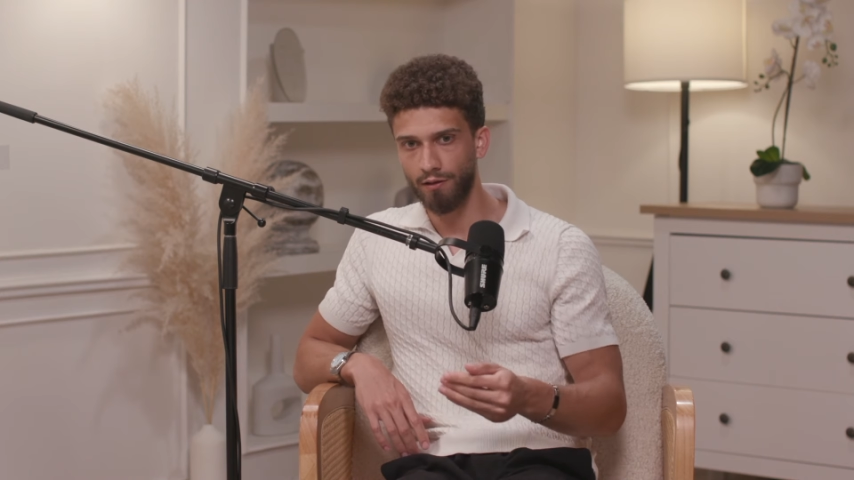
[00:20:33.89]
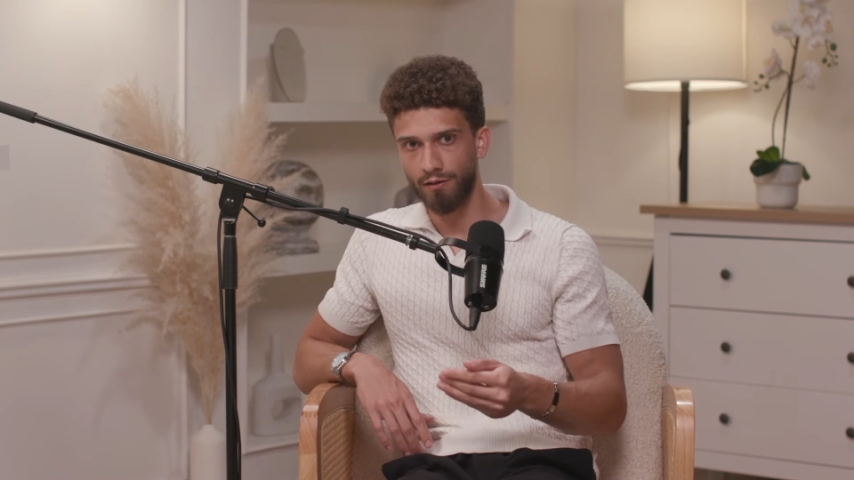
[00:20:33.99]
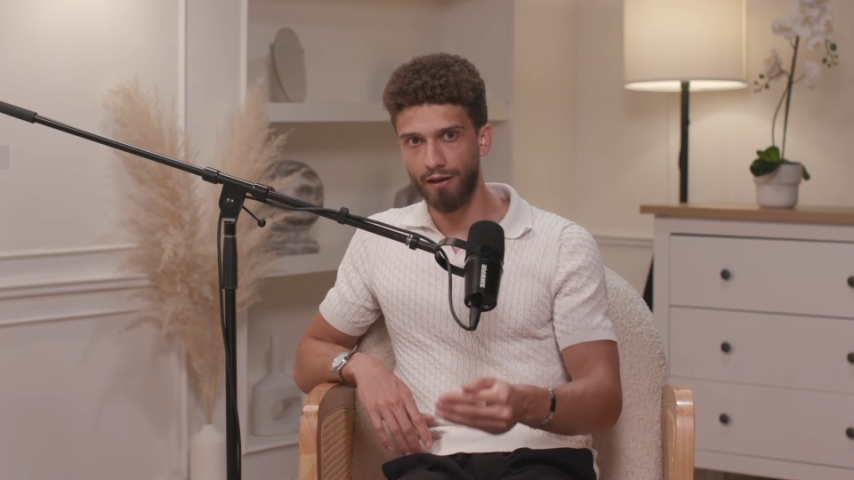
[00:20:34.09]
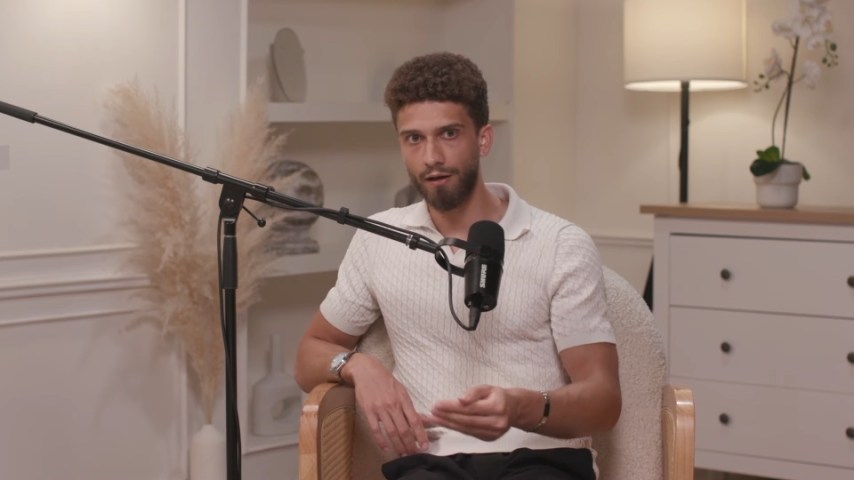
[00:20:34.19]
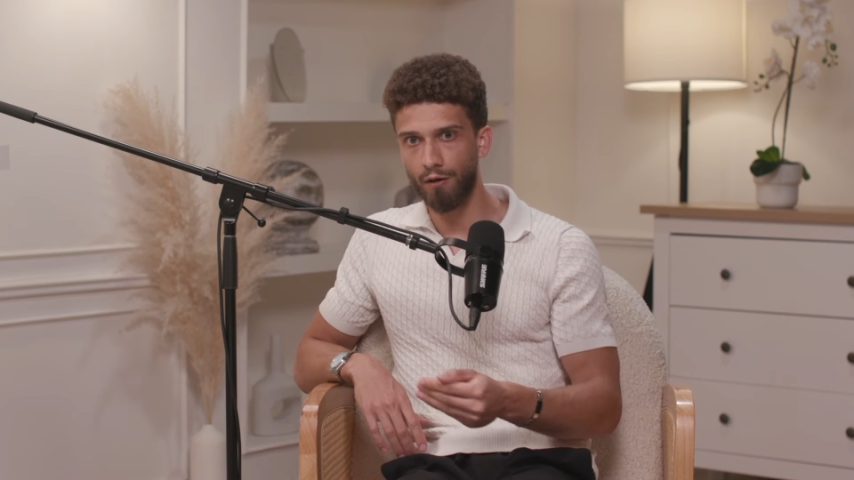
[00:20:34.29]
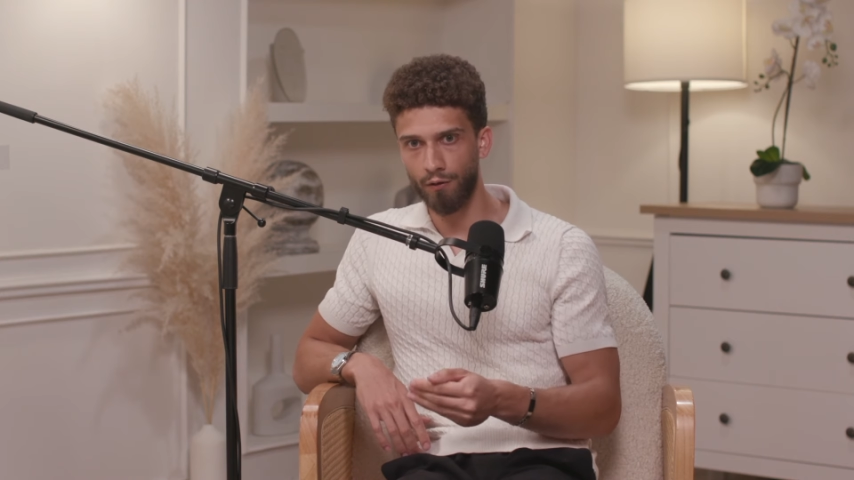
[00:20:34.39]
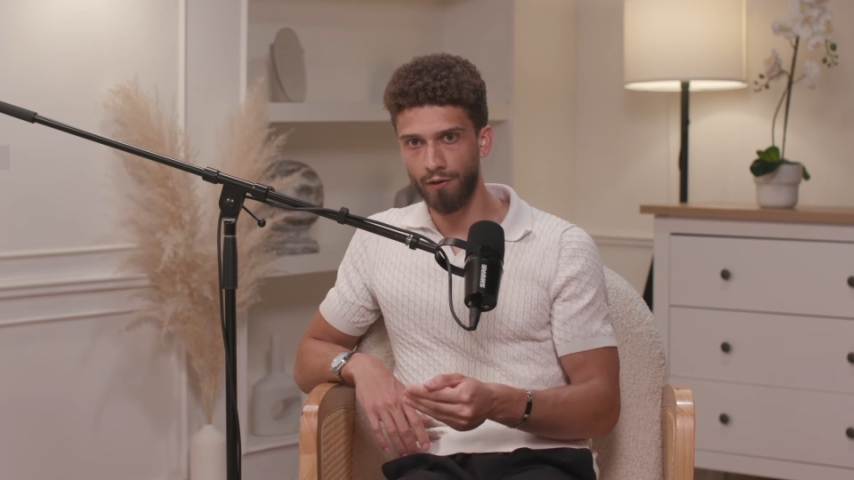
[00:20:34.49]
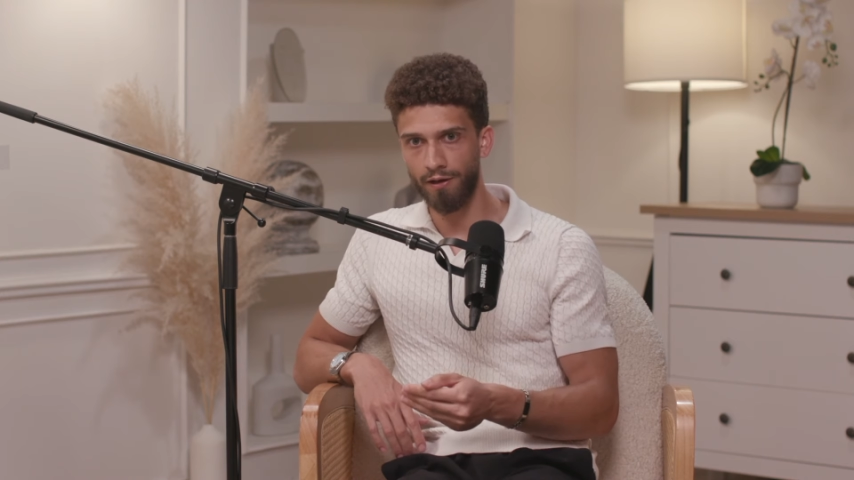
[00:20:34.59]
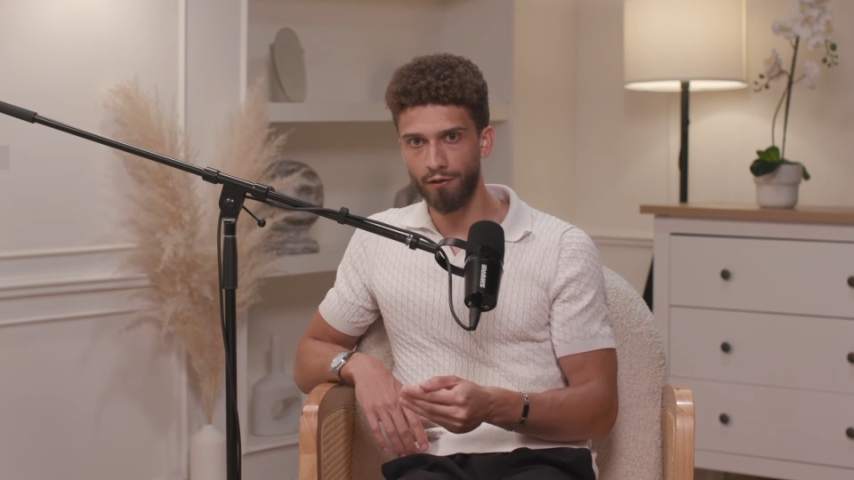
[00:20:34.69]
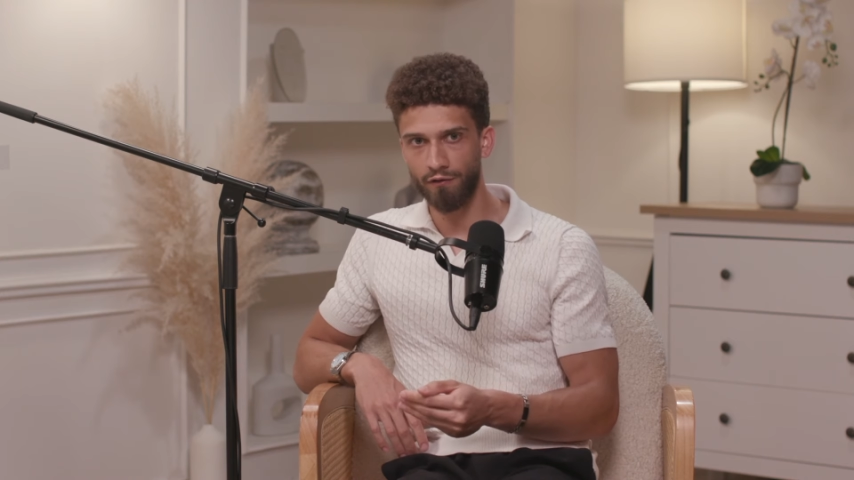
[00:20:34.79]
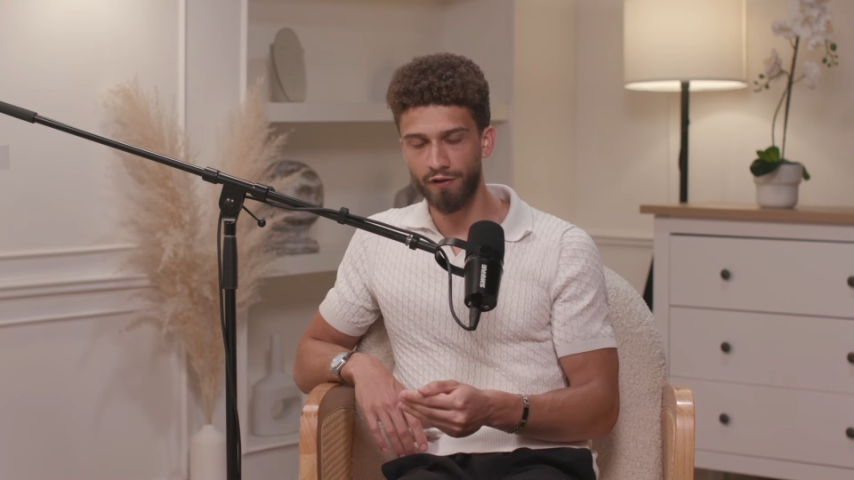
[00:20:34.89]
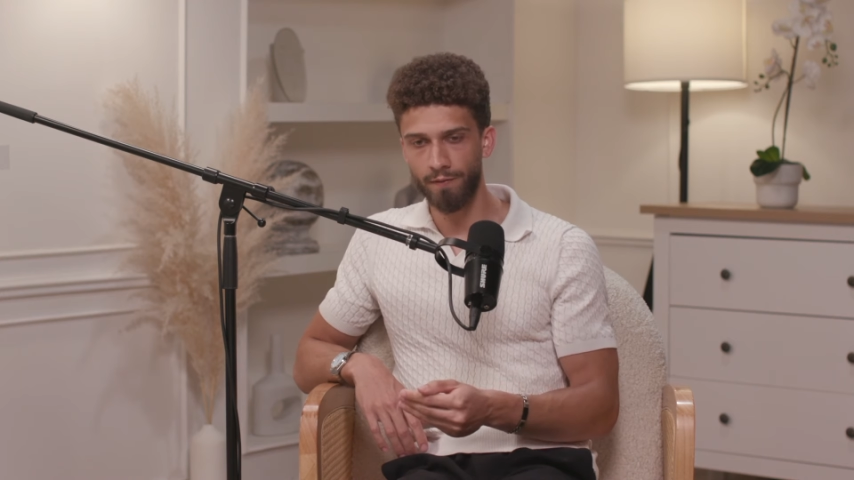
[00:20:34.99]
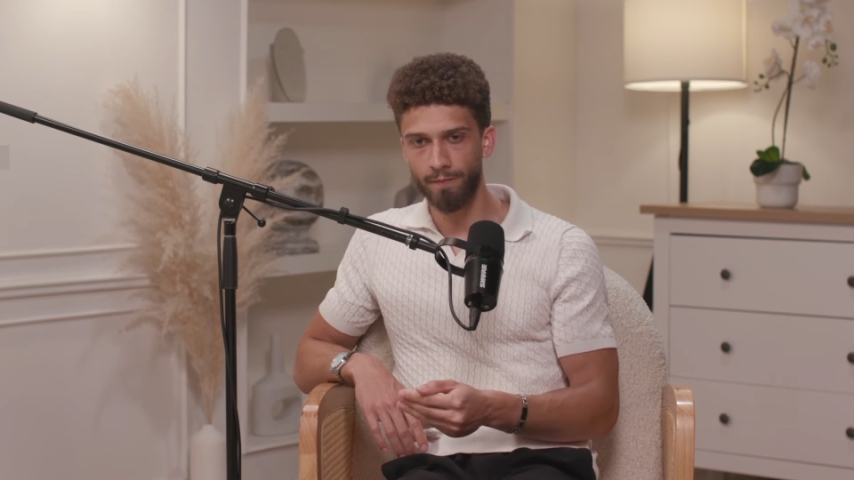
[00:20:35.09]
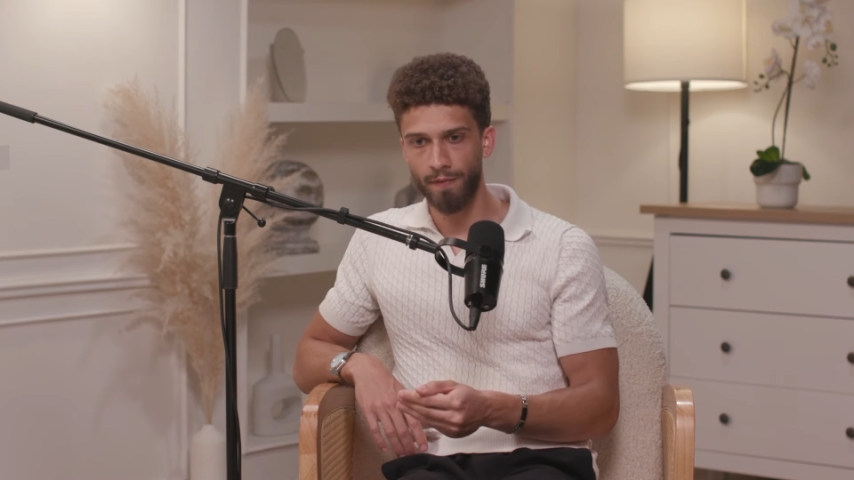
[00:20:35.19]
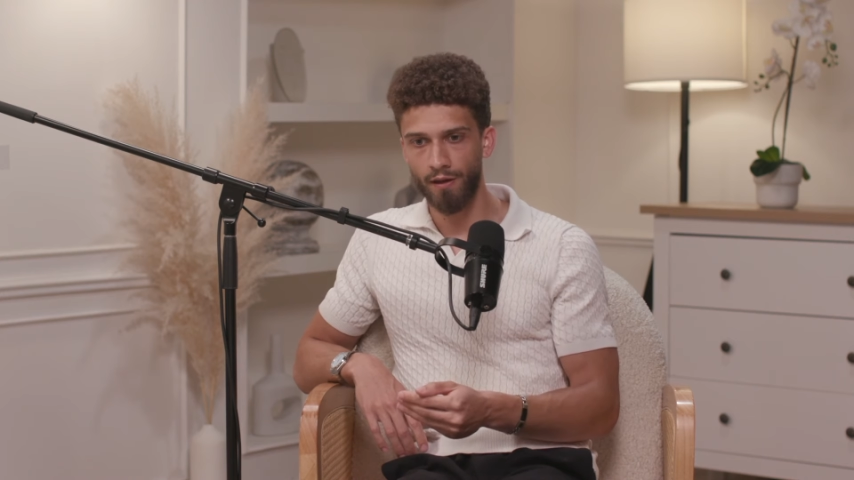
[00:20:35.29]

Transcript: that lower end of it.